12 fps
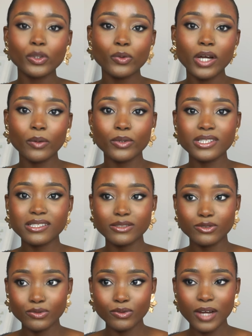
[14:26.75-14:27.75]
what I want to
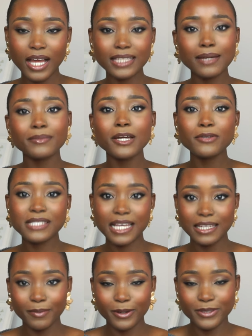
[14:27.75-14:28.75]
do, and I'm now
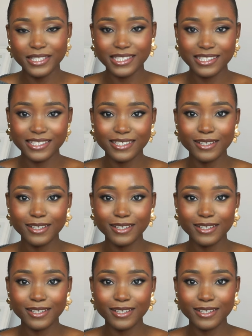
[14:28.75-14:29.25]
sad about it,